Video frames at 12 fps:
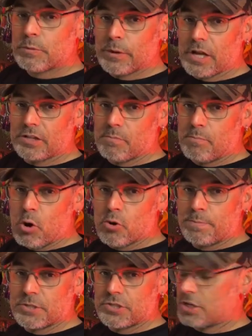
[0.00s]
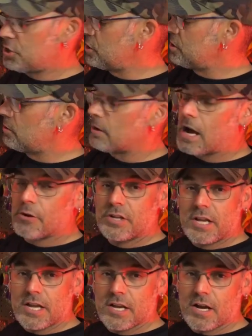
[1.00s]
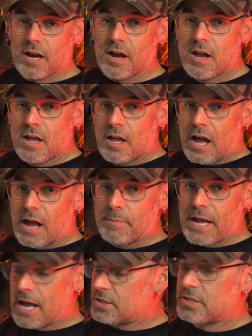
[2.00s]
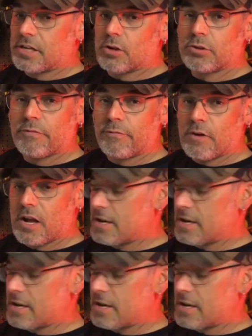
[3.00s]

we got the boat positioned around here. I'm casting out the front